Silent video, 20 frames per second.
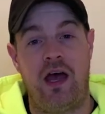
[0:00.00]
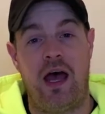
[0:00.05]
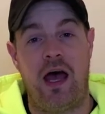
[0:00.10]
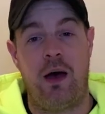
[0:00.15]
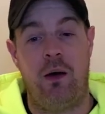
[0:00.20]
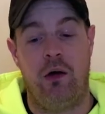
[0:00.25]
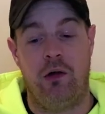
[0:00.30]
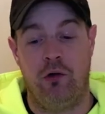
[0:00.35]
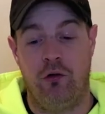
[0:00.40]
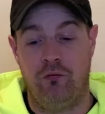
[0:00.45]

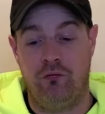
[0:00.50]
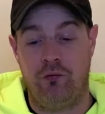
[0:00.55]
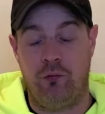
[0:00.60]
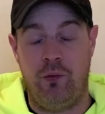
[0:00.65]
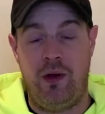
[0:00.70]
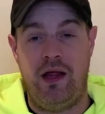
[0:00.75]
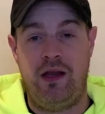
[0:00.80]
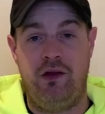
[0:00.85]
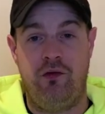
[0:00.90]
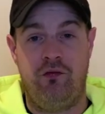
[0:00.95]
I love the
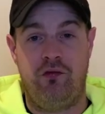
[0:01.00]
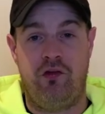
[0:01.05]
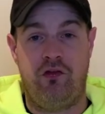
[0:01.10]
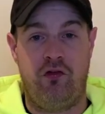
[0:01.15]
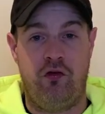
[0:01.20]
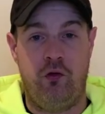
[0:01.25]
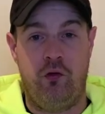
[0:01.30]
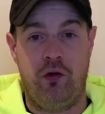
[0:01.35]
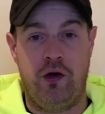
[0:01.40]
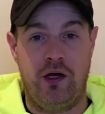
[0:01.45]
way they have the
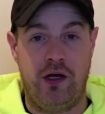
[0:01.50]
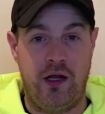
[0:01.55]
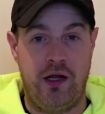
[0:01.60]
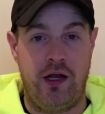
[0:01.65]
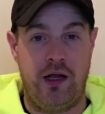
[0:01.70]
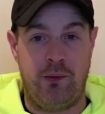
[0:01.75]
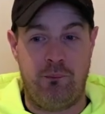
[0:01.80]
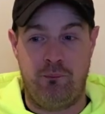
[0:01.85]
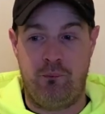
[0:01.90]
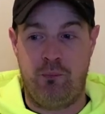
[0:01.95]
two kind of
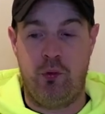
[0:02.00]
like